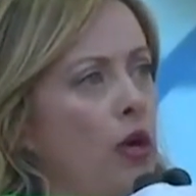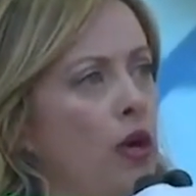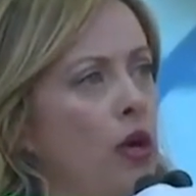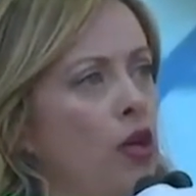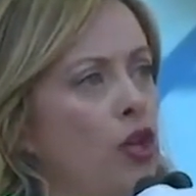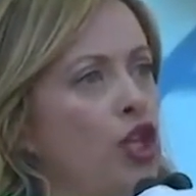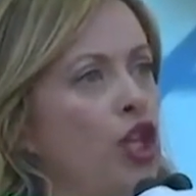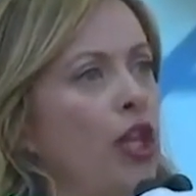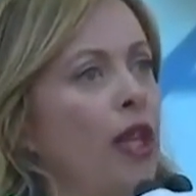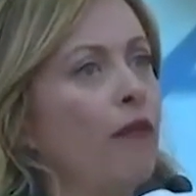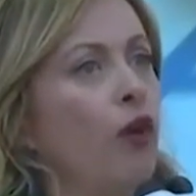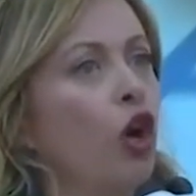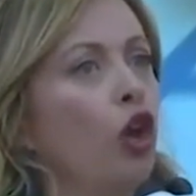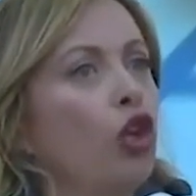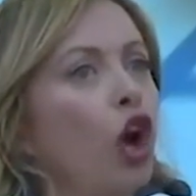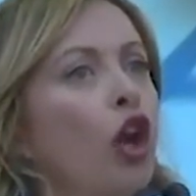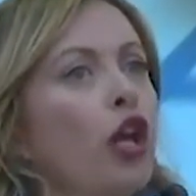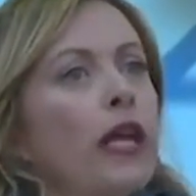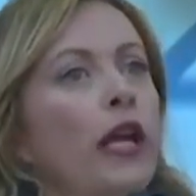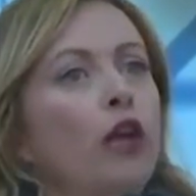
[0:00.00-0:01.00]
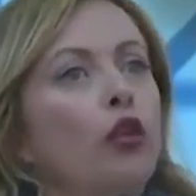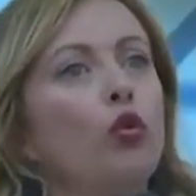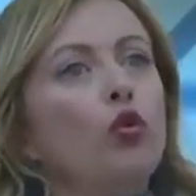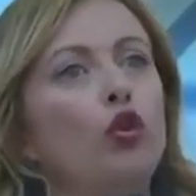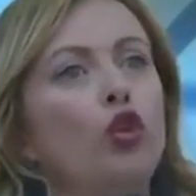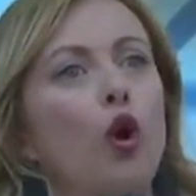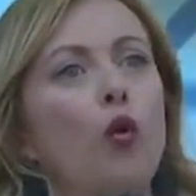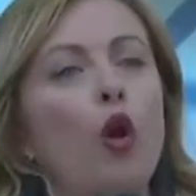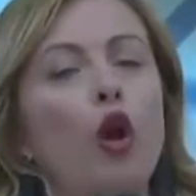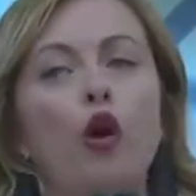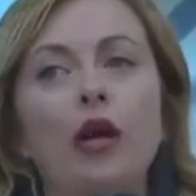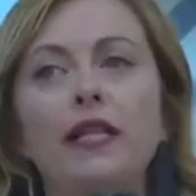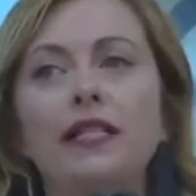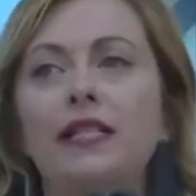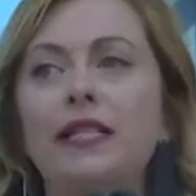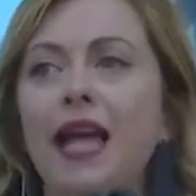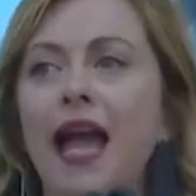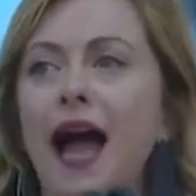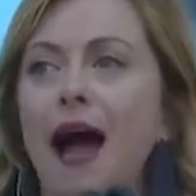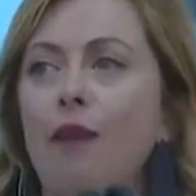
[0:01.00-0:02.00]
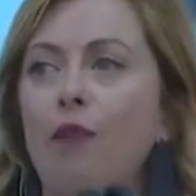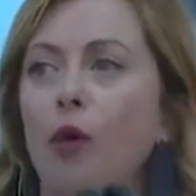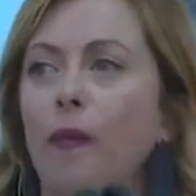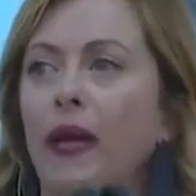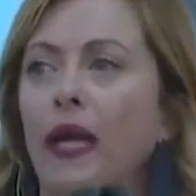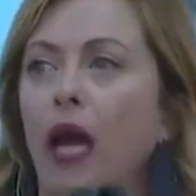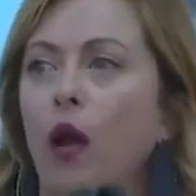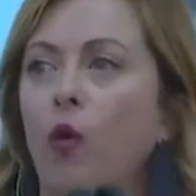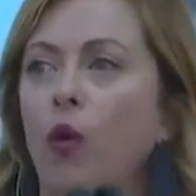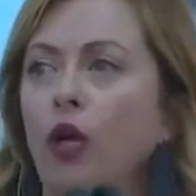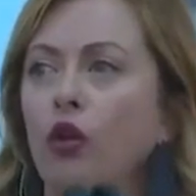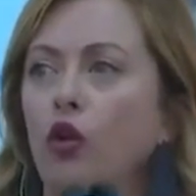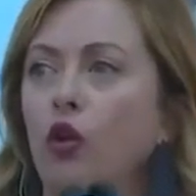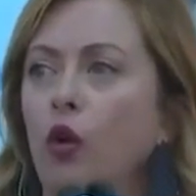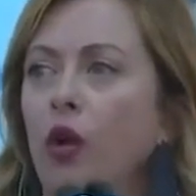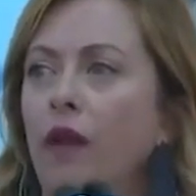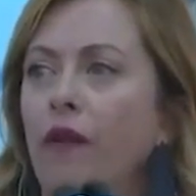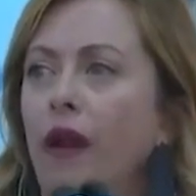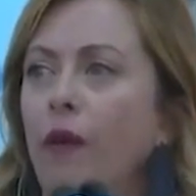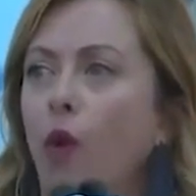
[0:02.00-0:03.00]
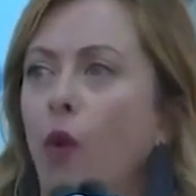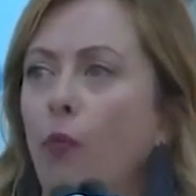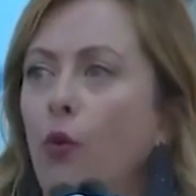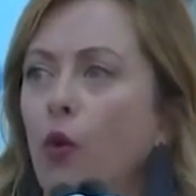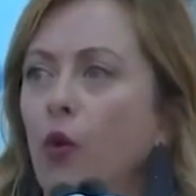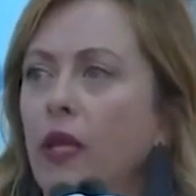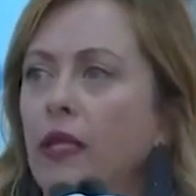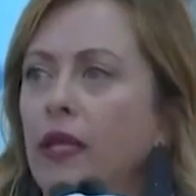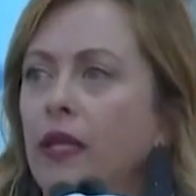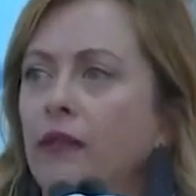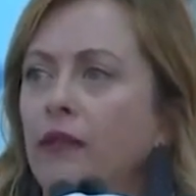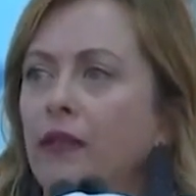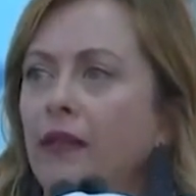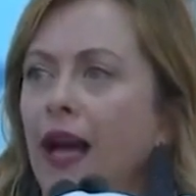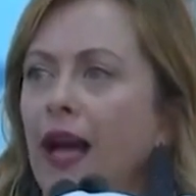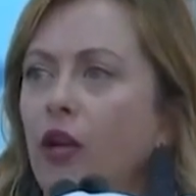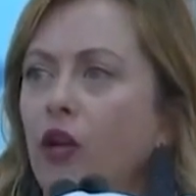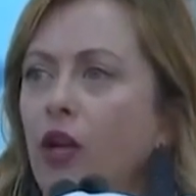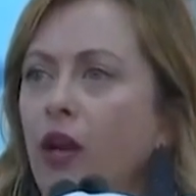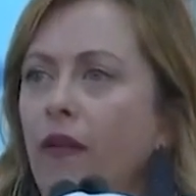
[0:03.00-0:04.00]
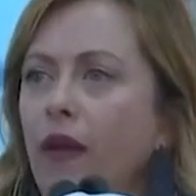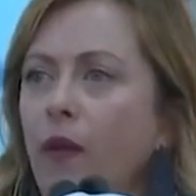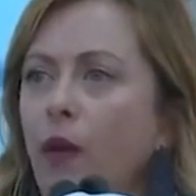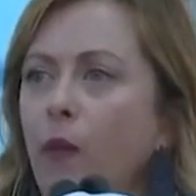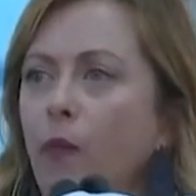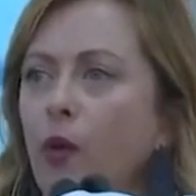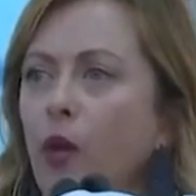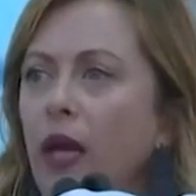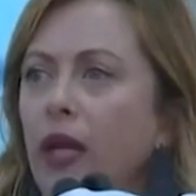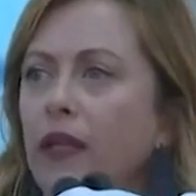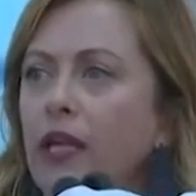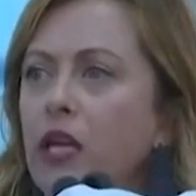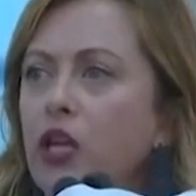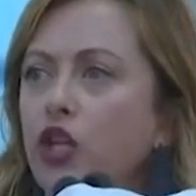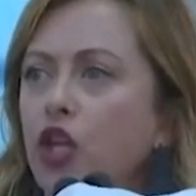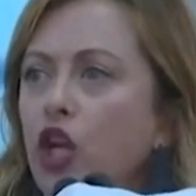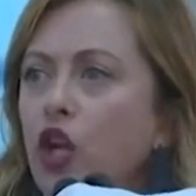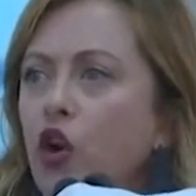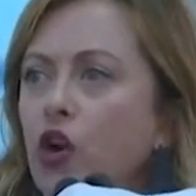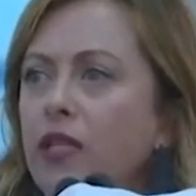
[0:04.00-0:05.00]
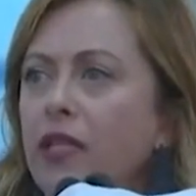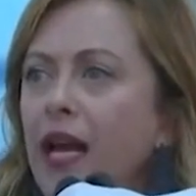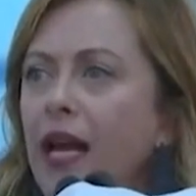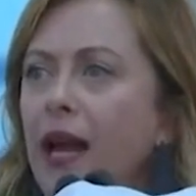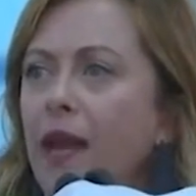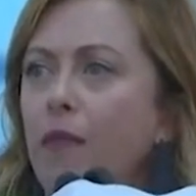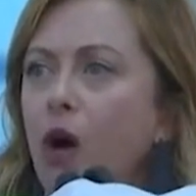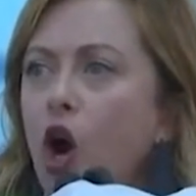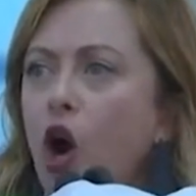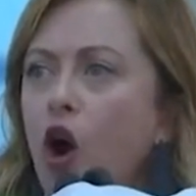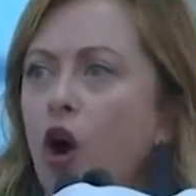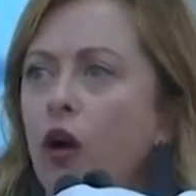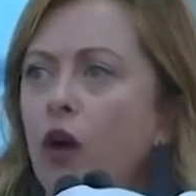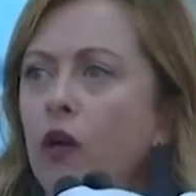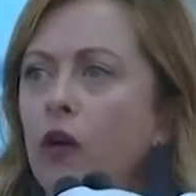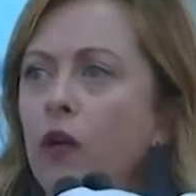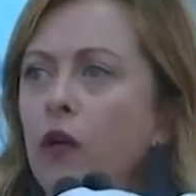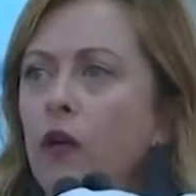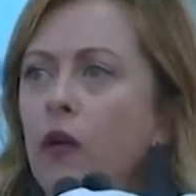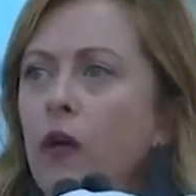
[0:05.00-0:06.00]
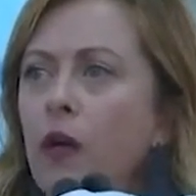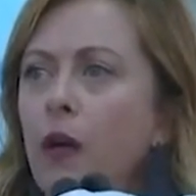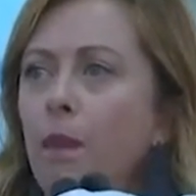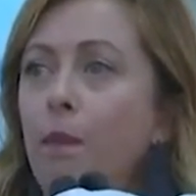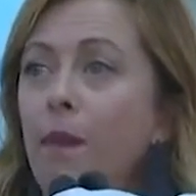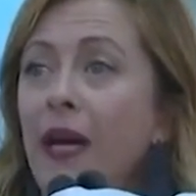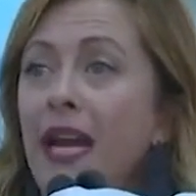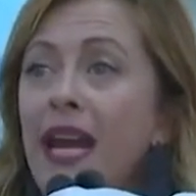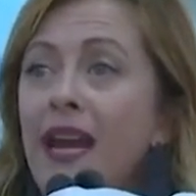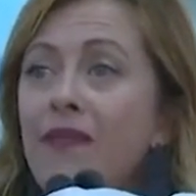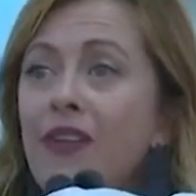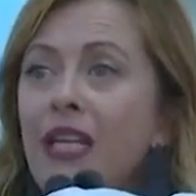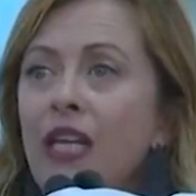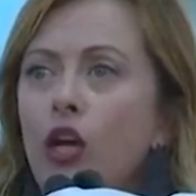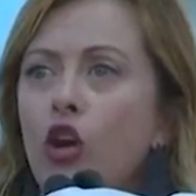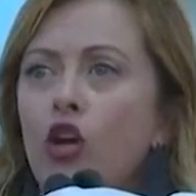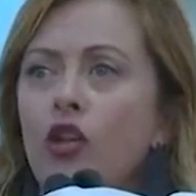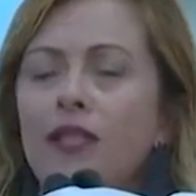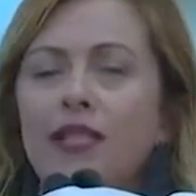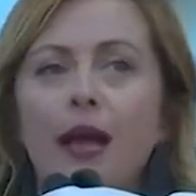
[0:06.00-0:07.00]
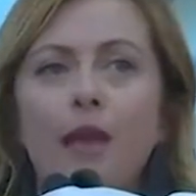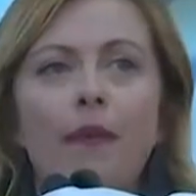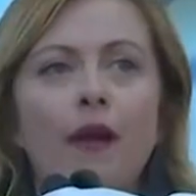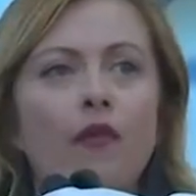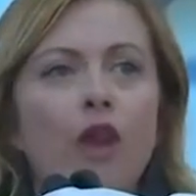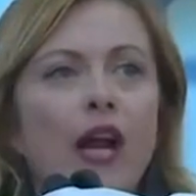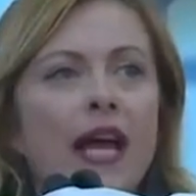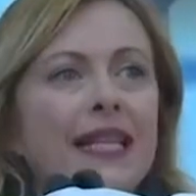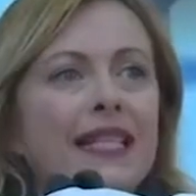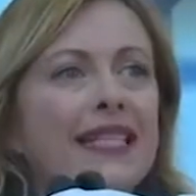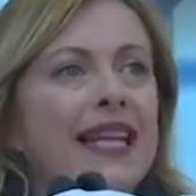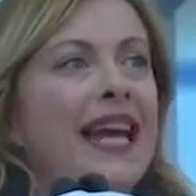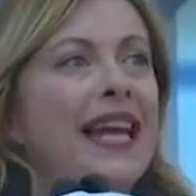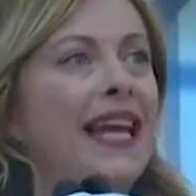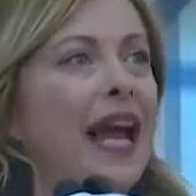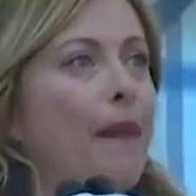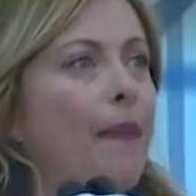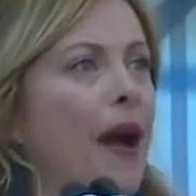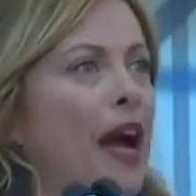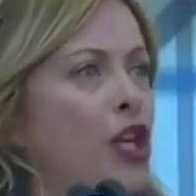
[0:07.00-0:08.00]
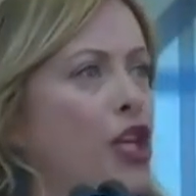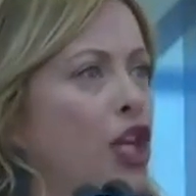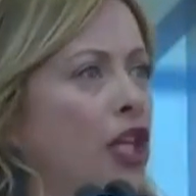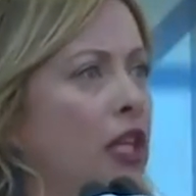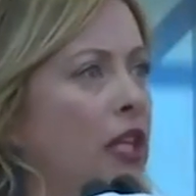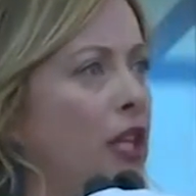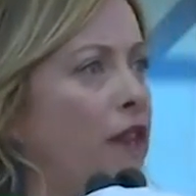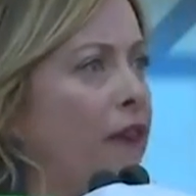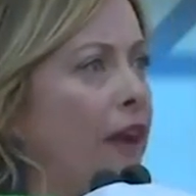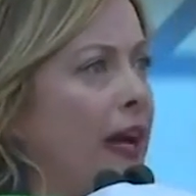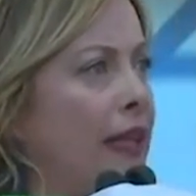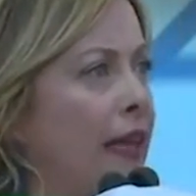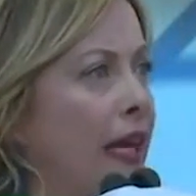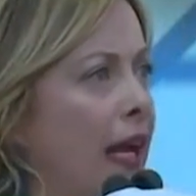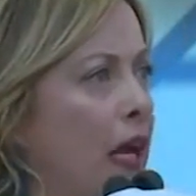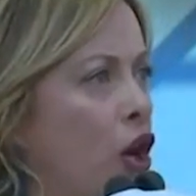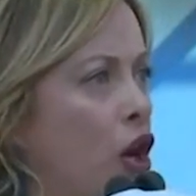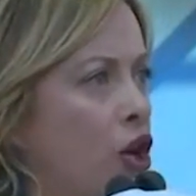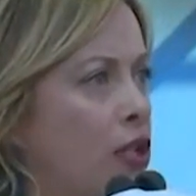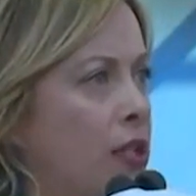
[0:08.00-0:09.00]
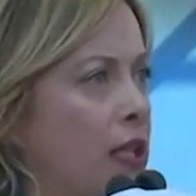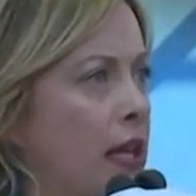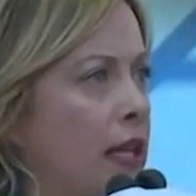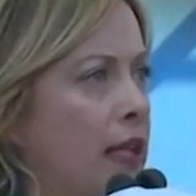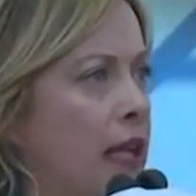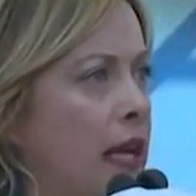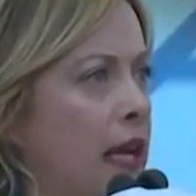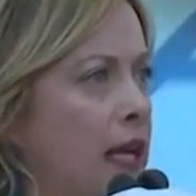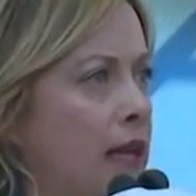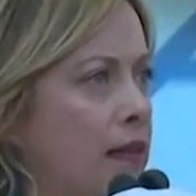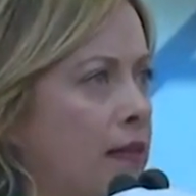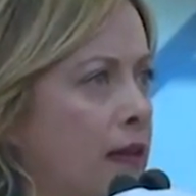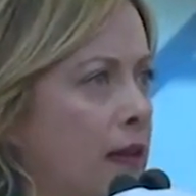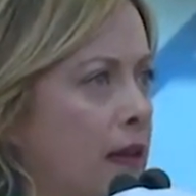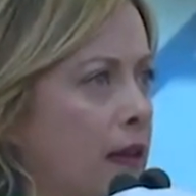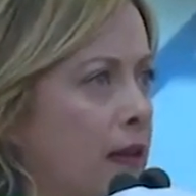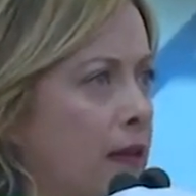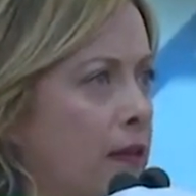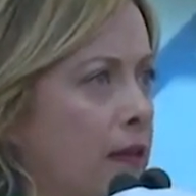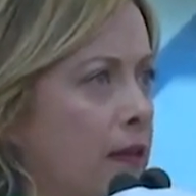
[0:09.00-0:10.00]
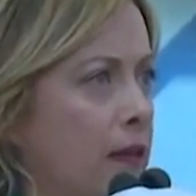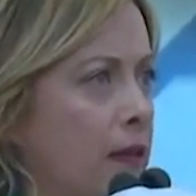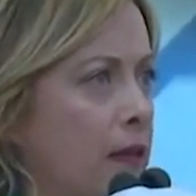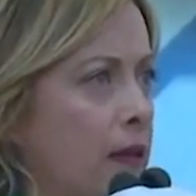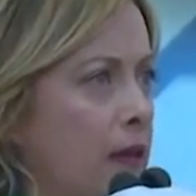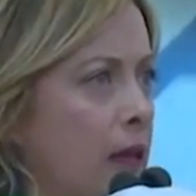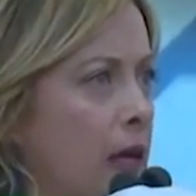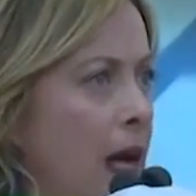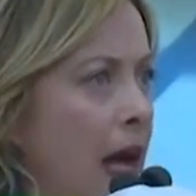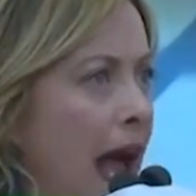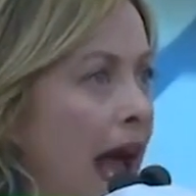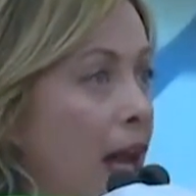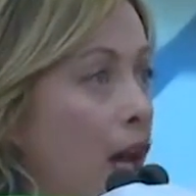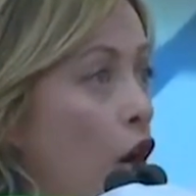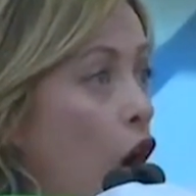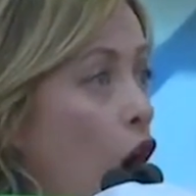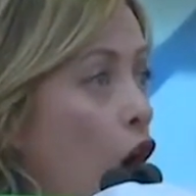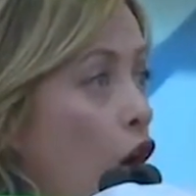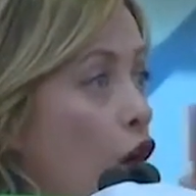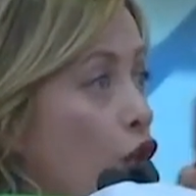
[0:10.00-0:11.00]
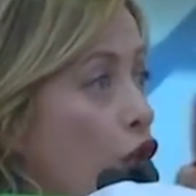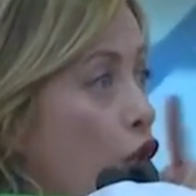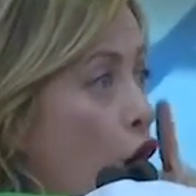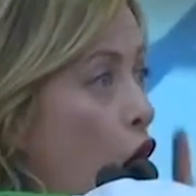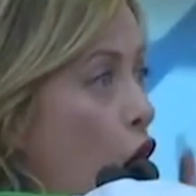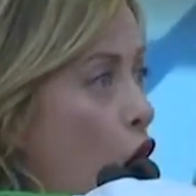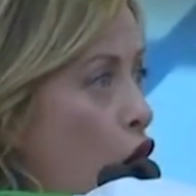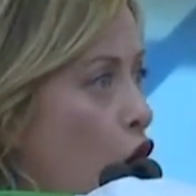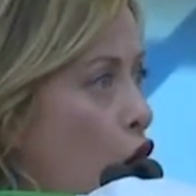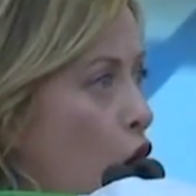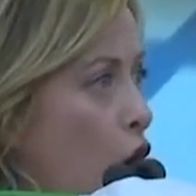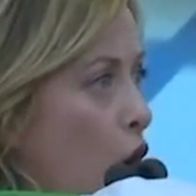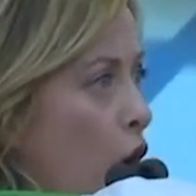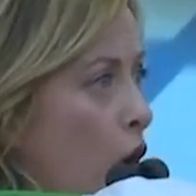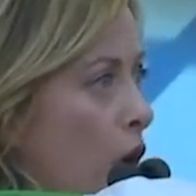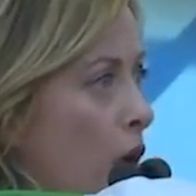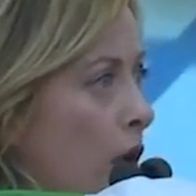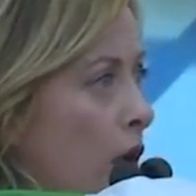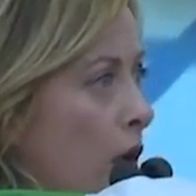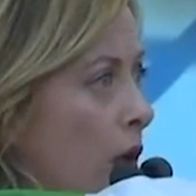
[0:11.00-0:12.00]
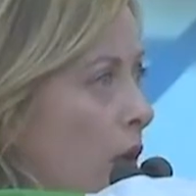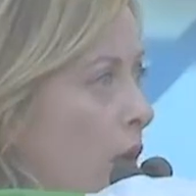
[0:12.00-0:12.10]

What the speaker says: She's in the final weeks of campaigning ahead of Italy's elections later this month, and she is poised to become Italy's first woman prime minister and its first far-right leader since Benito Mussolini himself.